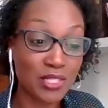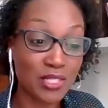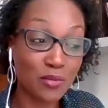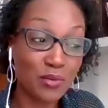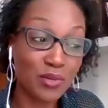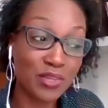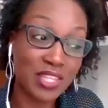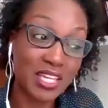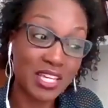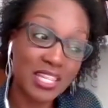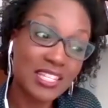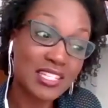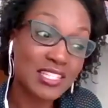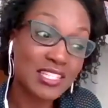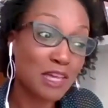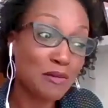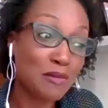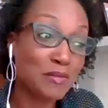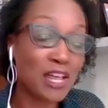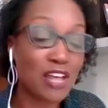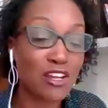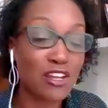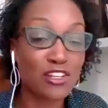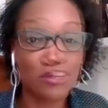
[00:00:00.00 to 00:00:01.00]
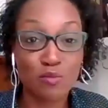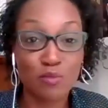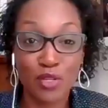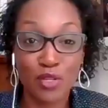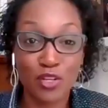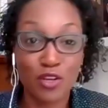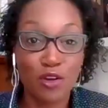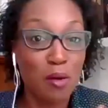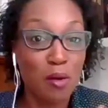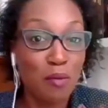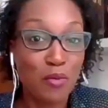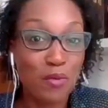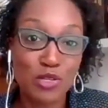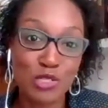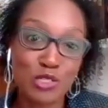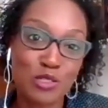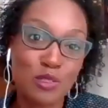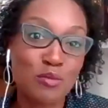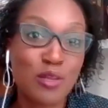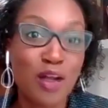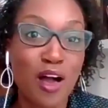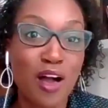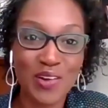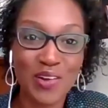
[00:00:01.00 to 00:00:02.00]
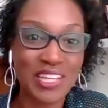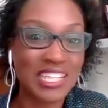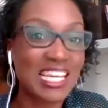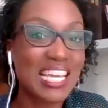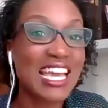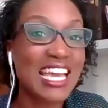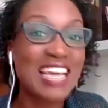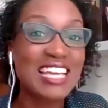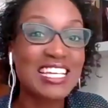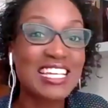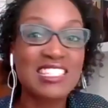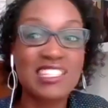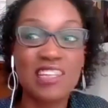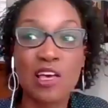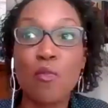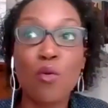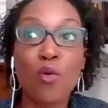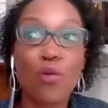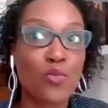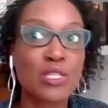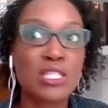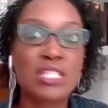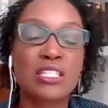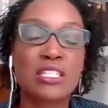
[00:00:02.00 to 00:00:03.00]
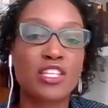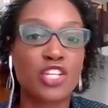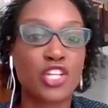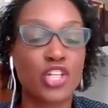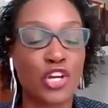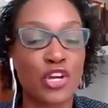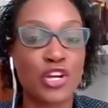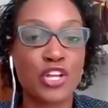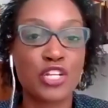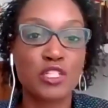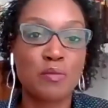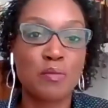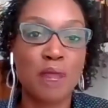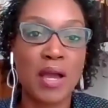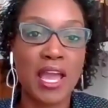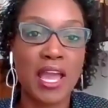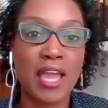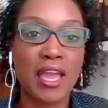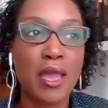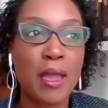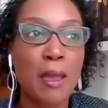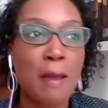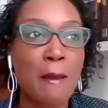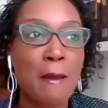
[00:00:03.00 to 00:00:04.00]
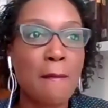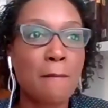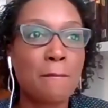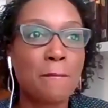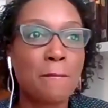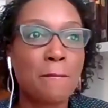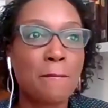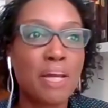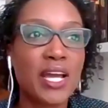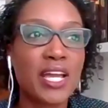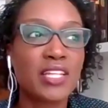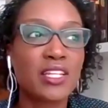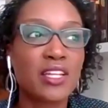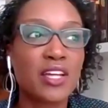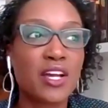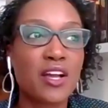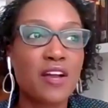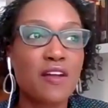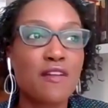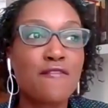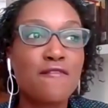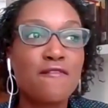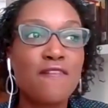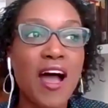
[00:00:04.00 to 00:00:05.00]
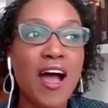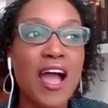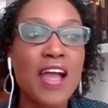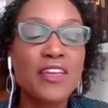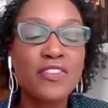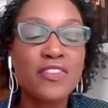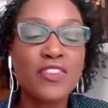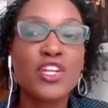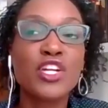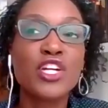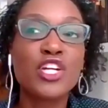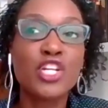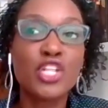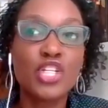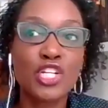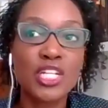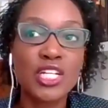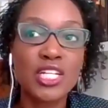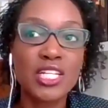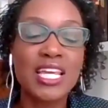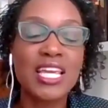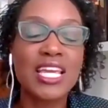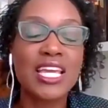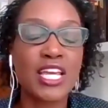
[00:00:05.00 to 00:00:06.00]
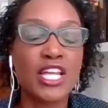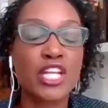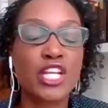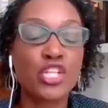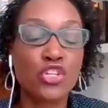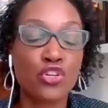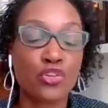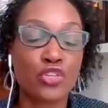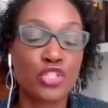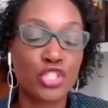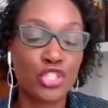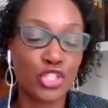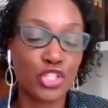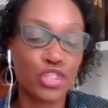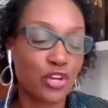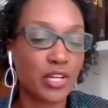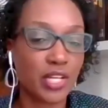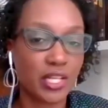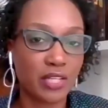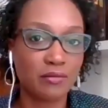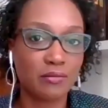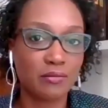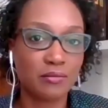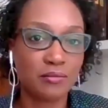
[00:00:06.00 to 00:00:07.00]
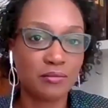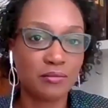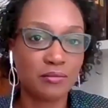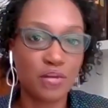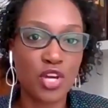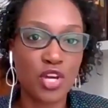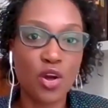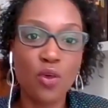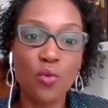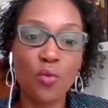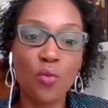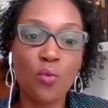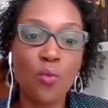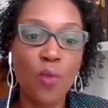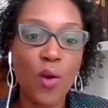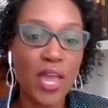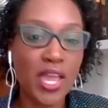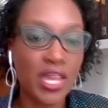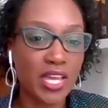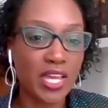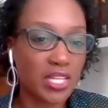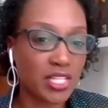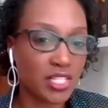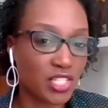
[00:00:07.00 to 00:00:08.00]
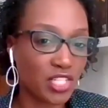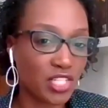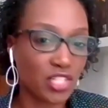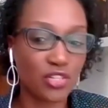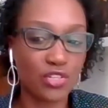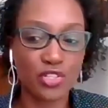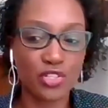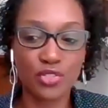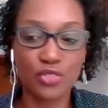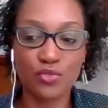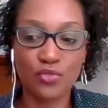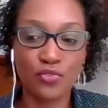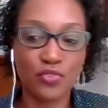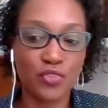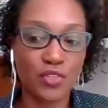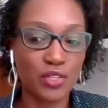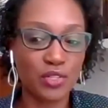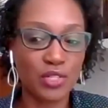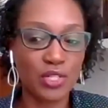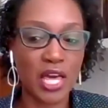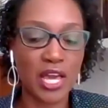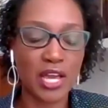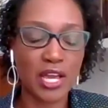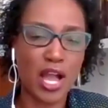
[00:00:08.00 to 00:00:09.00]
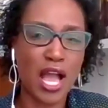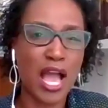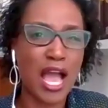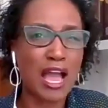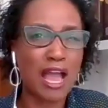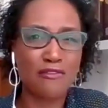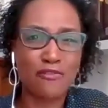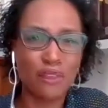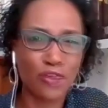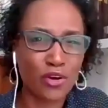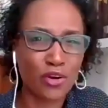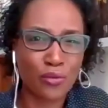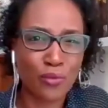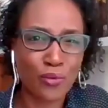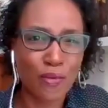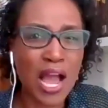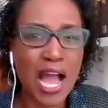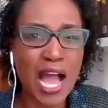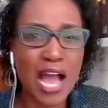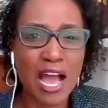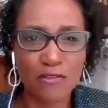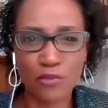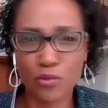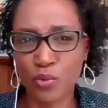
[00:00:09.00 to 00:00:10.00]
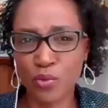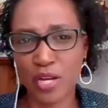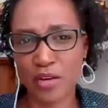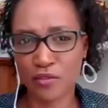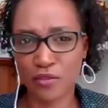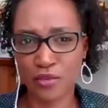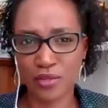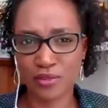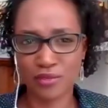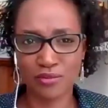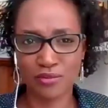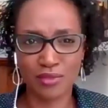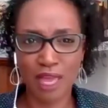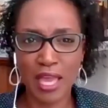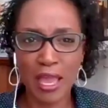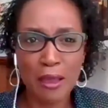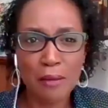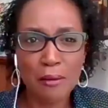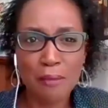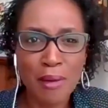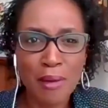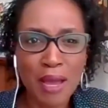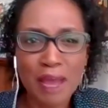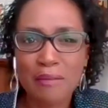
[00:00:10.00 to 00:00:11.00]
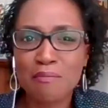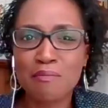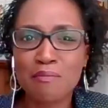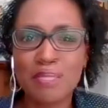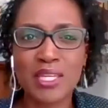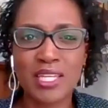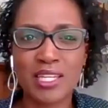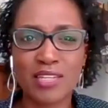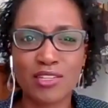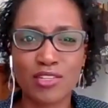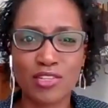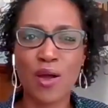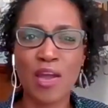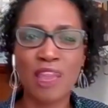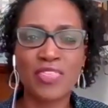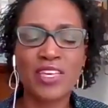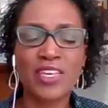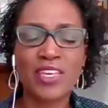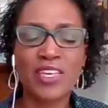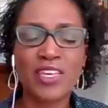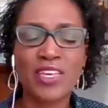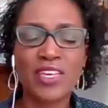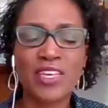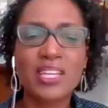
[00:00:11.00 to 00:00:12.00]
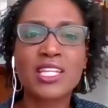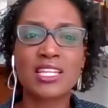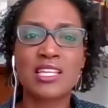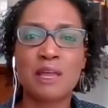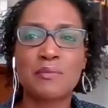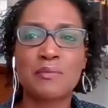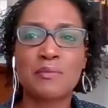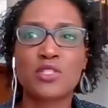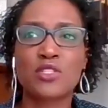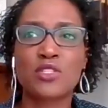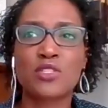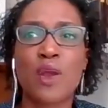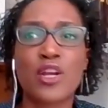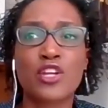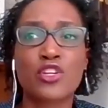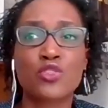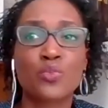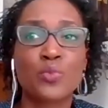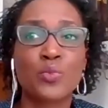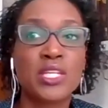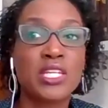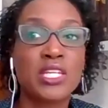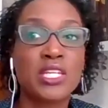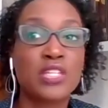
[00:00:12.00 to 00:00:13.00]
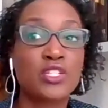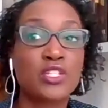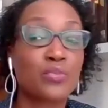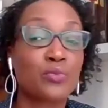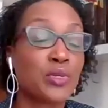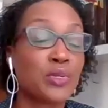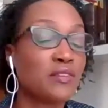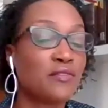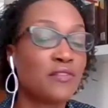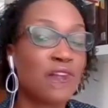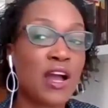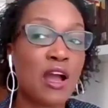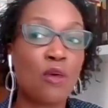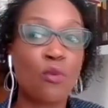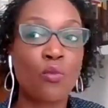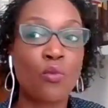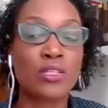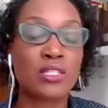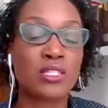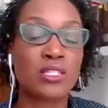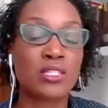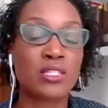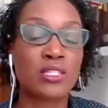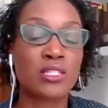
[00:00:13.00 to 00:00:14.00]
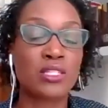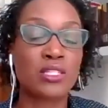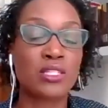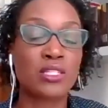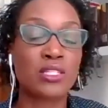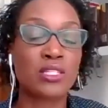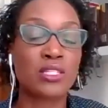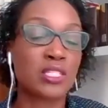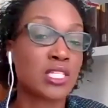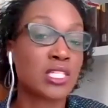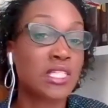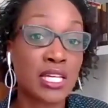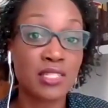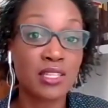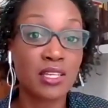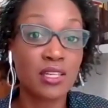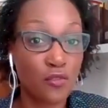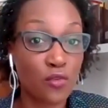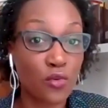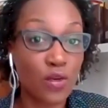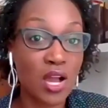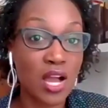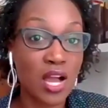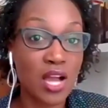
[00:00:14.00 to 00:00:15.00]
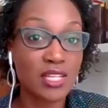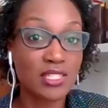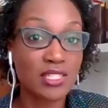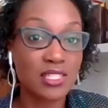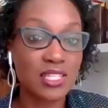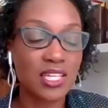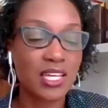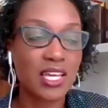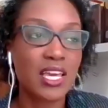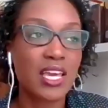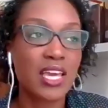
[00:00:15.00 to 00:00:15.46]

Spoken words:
like, well, they didn't accept it. I'll just put it on my personal blog. And someone was still encouraged by it. But find the good in your journey. Don't wait until you feel like I've arrived, whatever that might mean. I think a lot of times as writers, we need to redefine what success is for us.